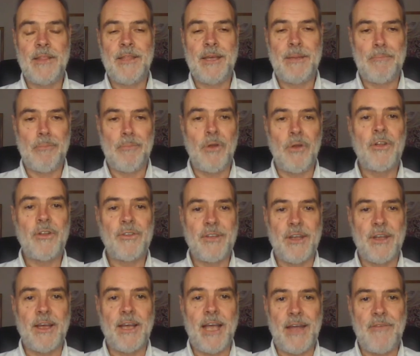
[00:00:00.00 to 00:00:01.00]
they
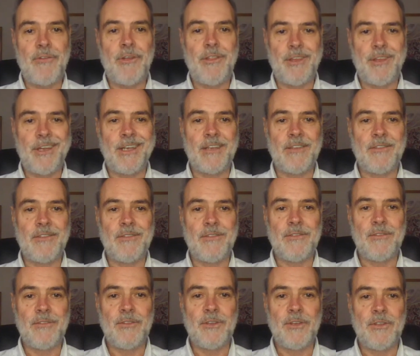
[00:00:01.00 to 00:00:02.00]
monitor everything
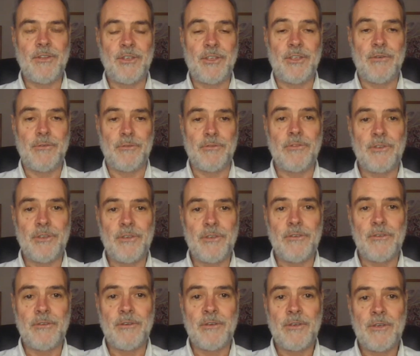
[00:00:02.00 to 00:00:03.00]
that the children
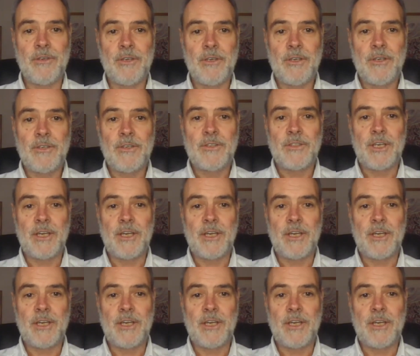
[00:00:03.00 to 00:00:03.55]
do mm.